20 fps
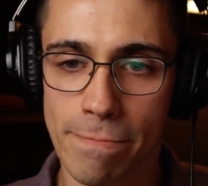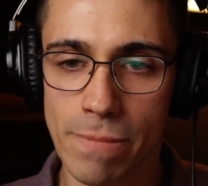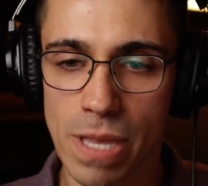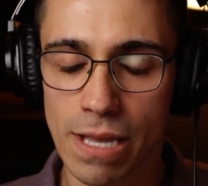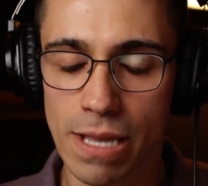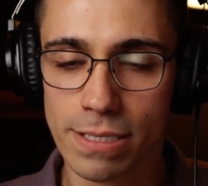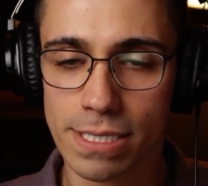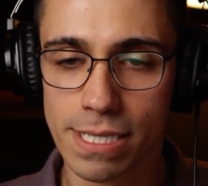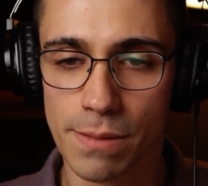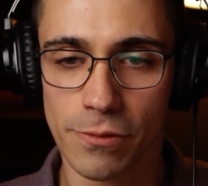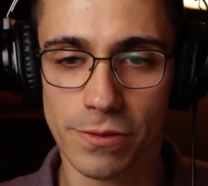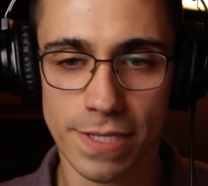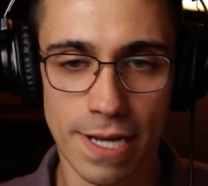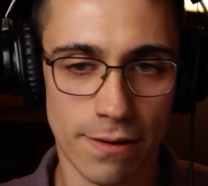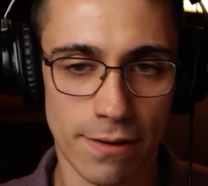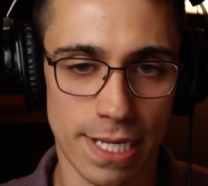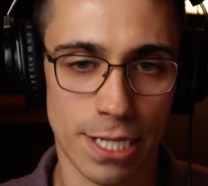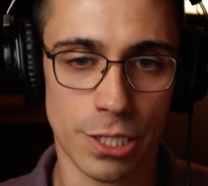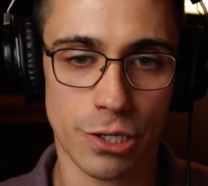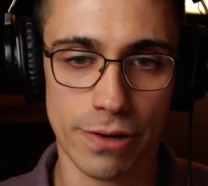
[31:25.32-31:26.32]
some of
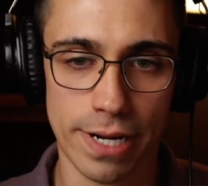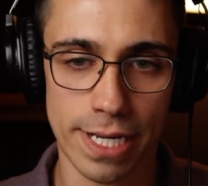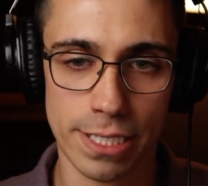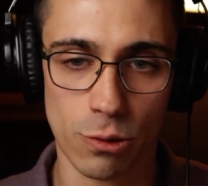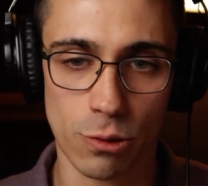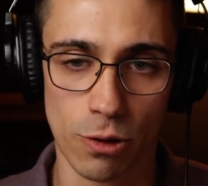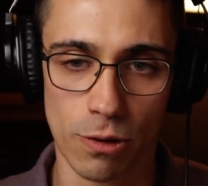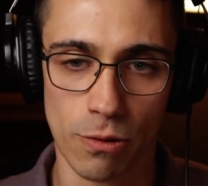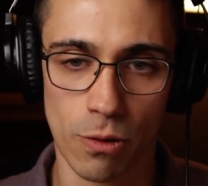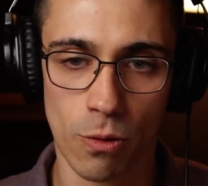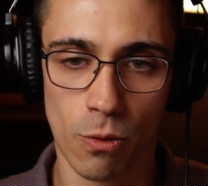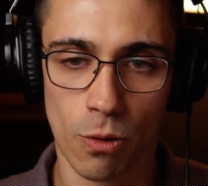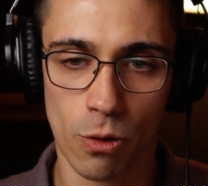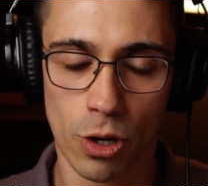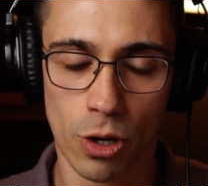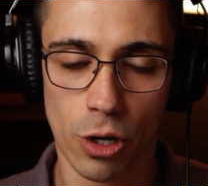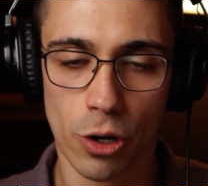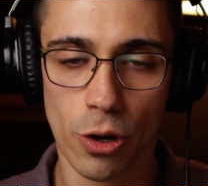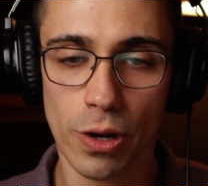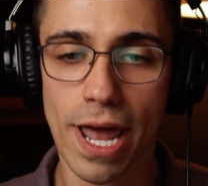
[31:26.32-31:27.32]
Sarah's injuries
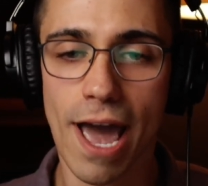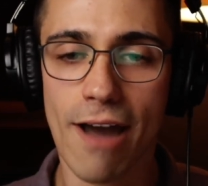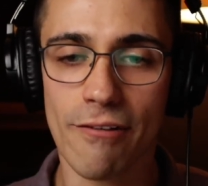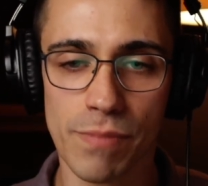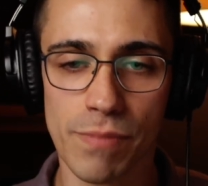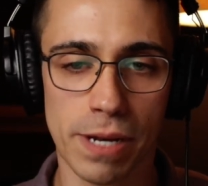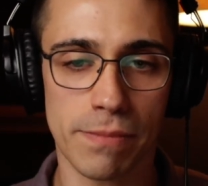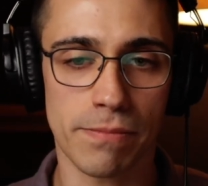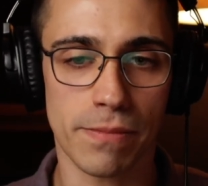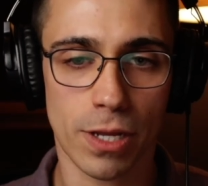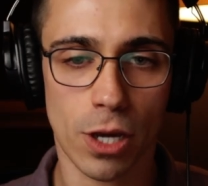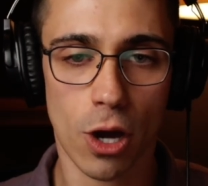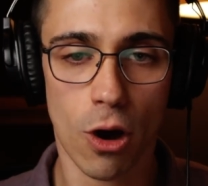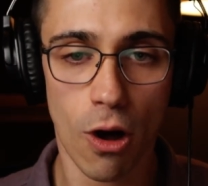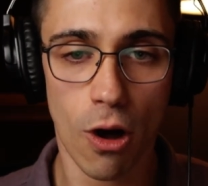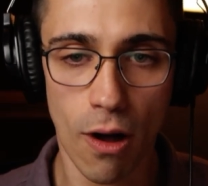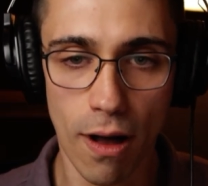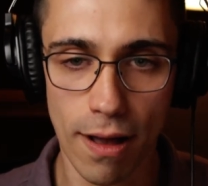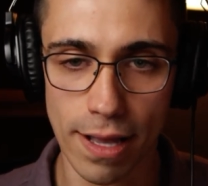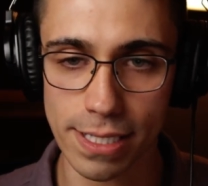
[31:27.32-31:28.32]
could have been
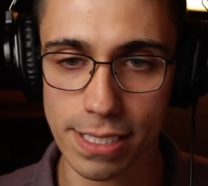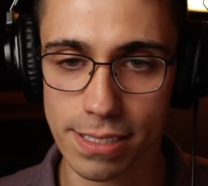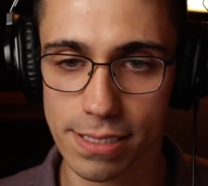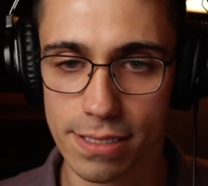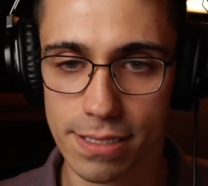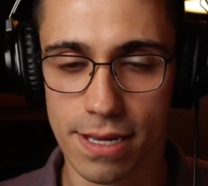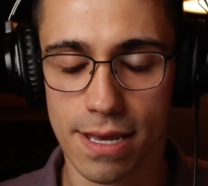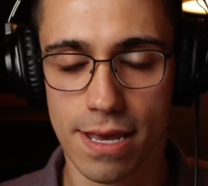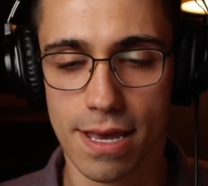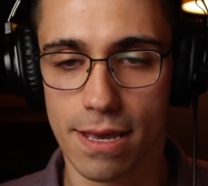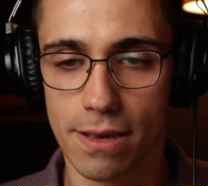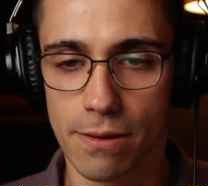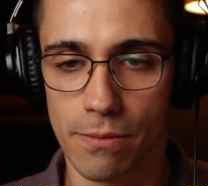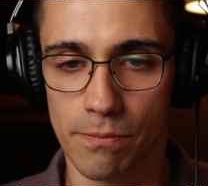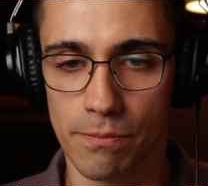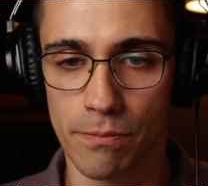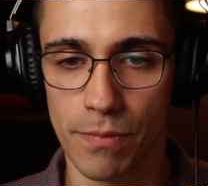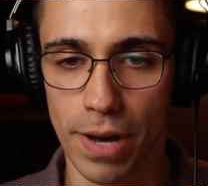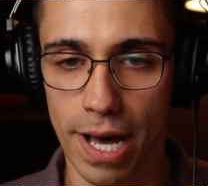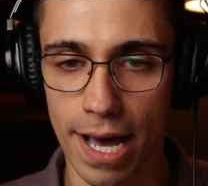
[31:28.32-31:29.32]
caused
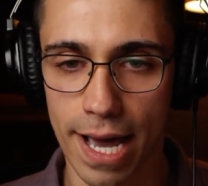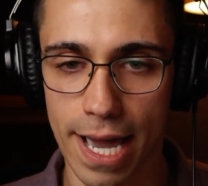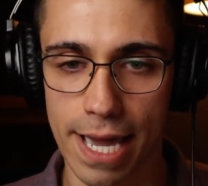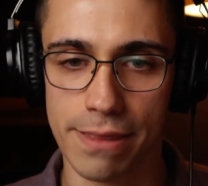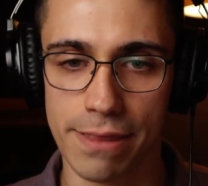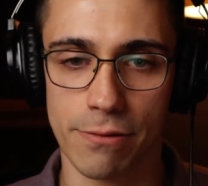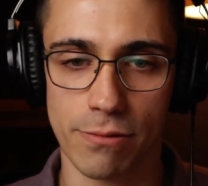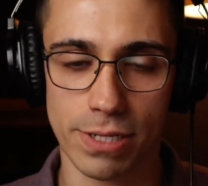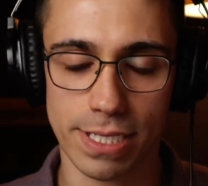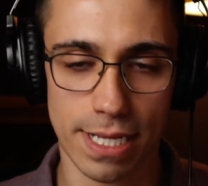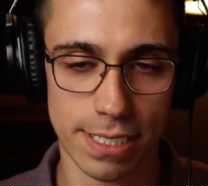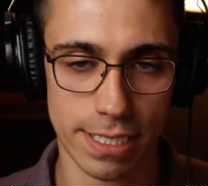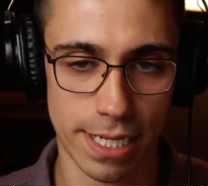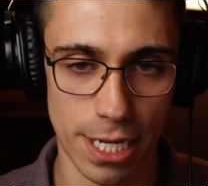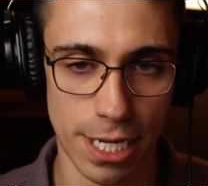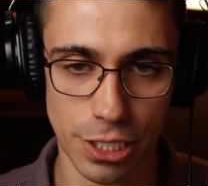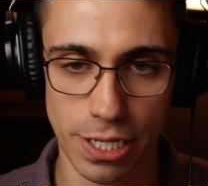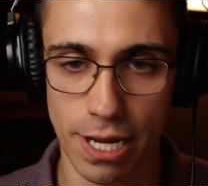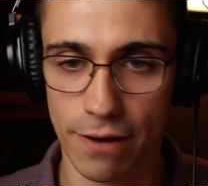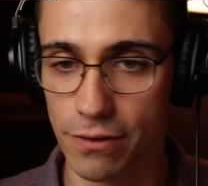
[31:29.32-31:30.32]
by the
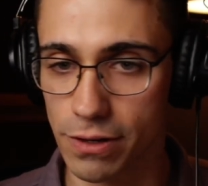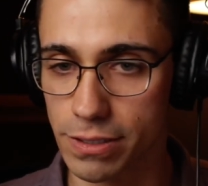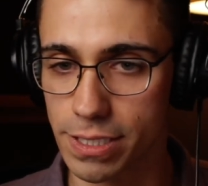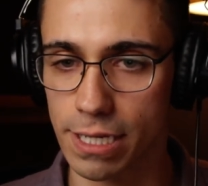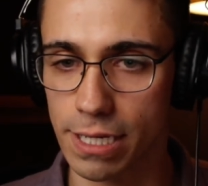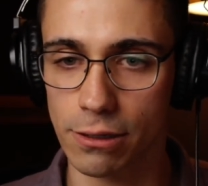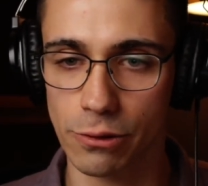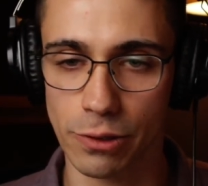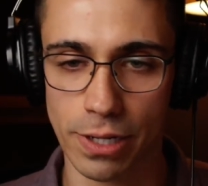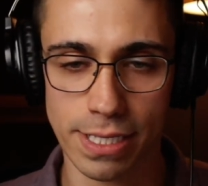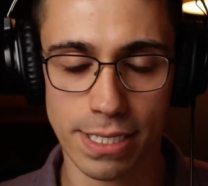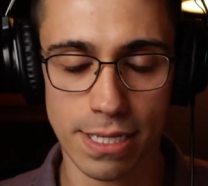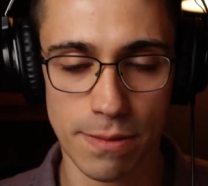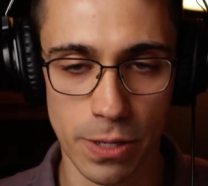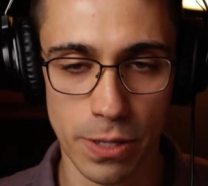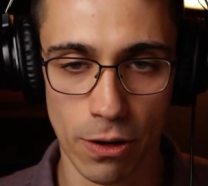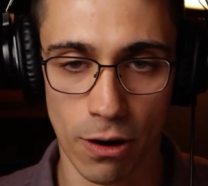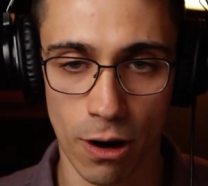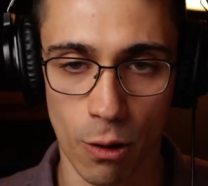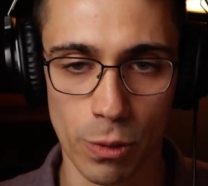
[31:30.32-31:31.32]
resuscitation efforts, including
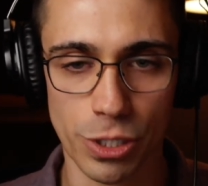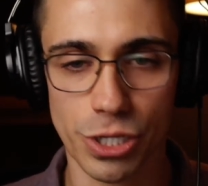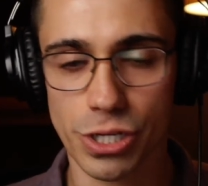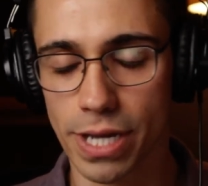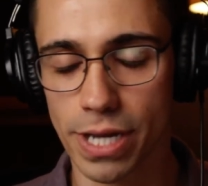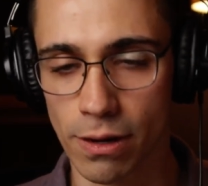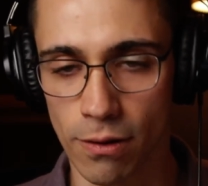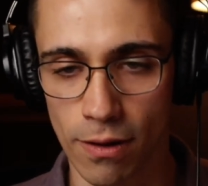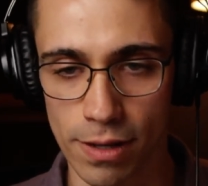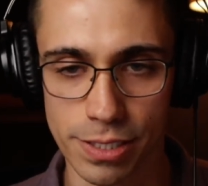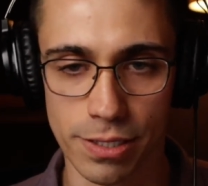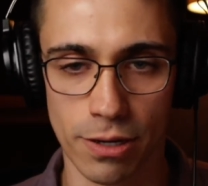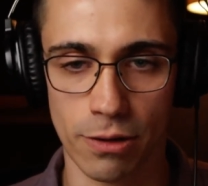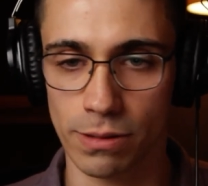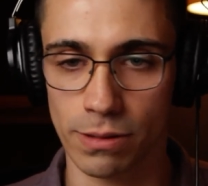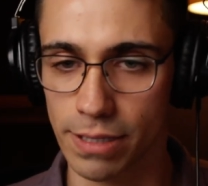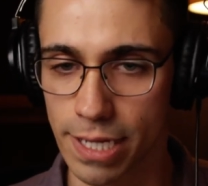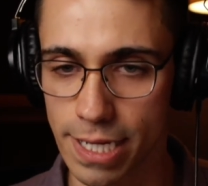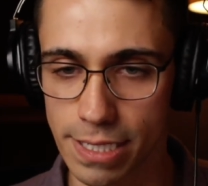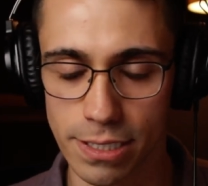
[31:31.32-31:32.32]
CPR, which can also
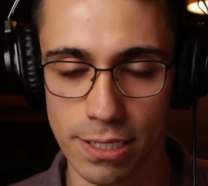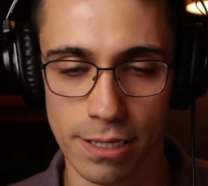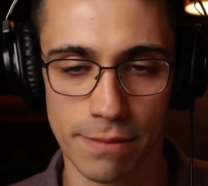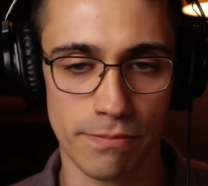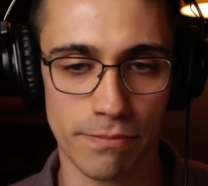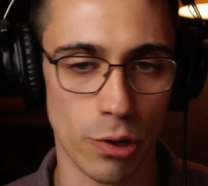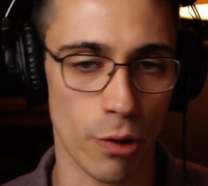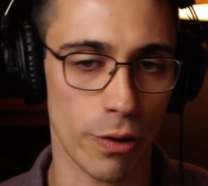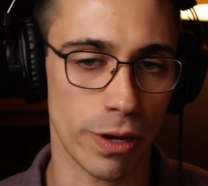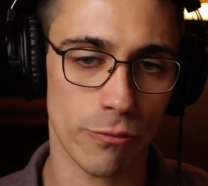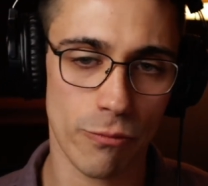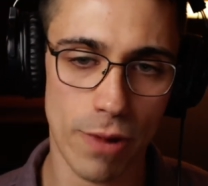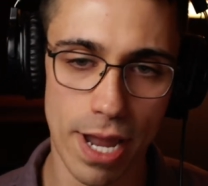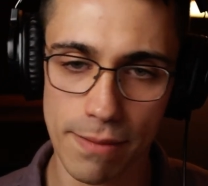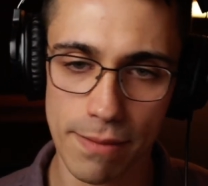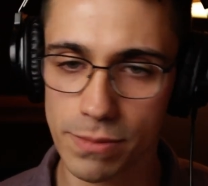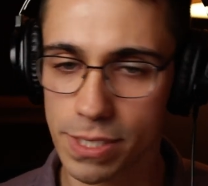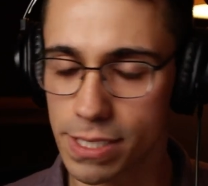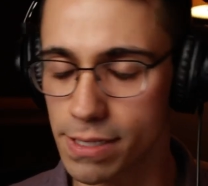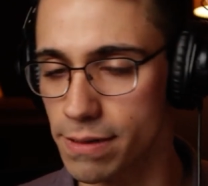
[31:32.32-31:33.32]
lead to broken
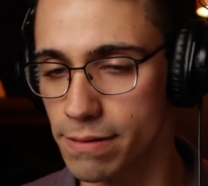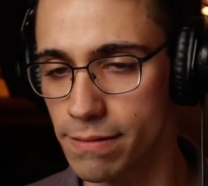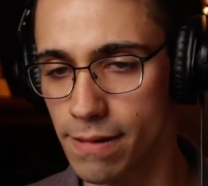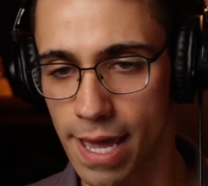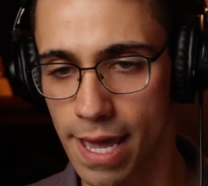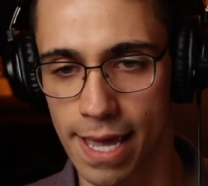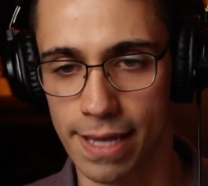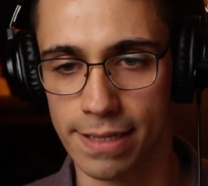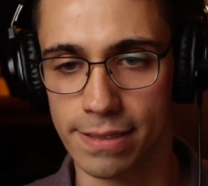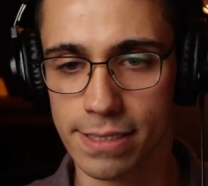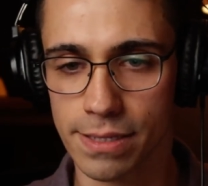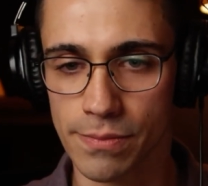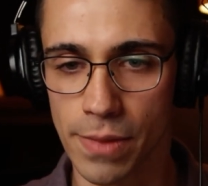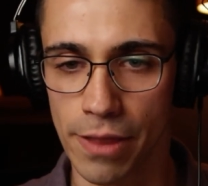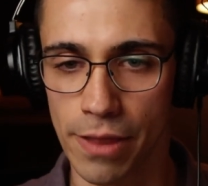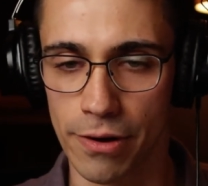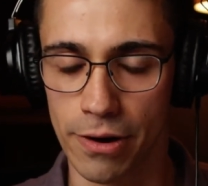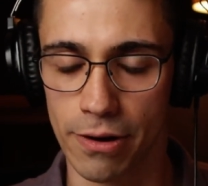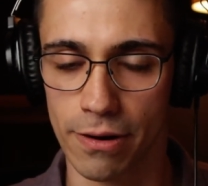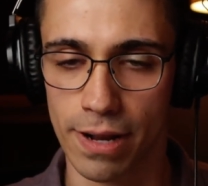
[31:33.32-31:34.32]
ribs and some
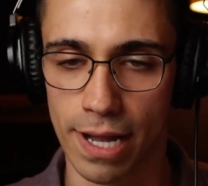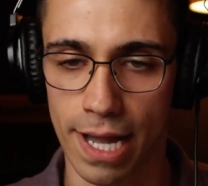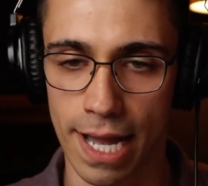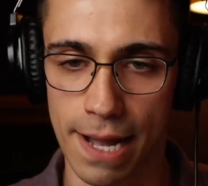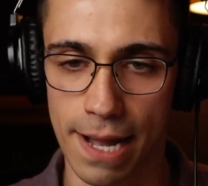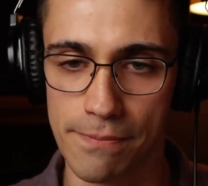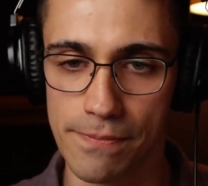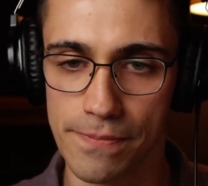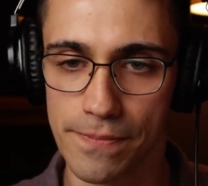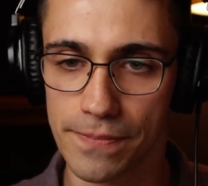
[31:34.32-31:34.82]
other